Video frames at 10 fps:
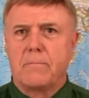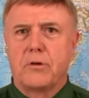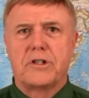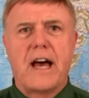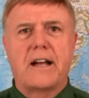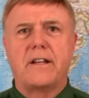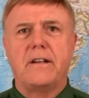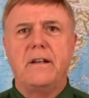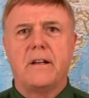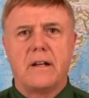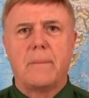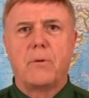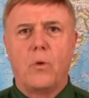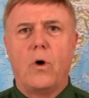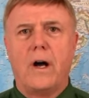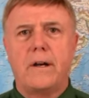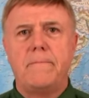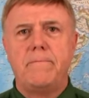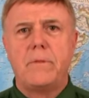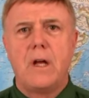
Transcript: protected, number one.